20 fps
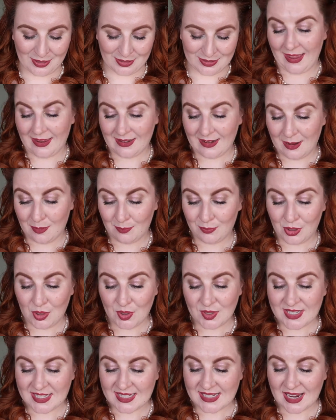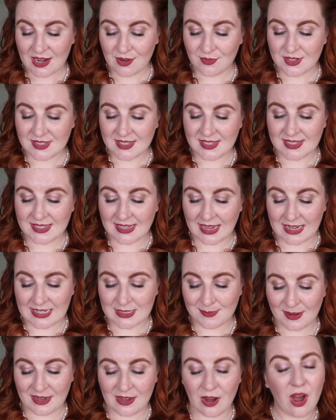In beauty services, I
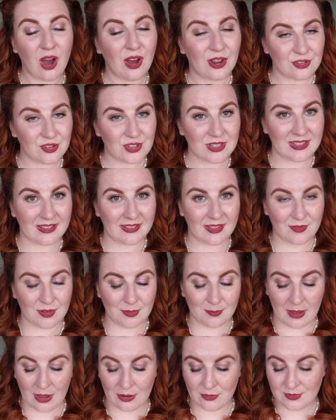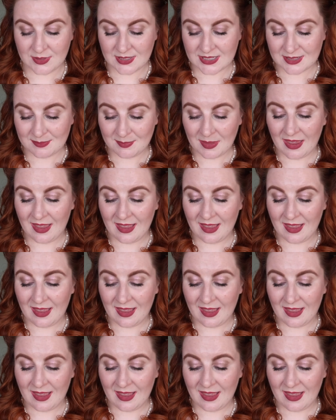spent £111.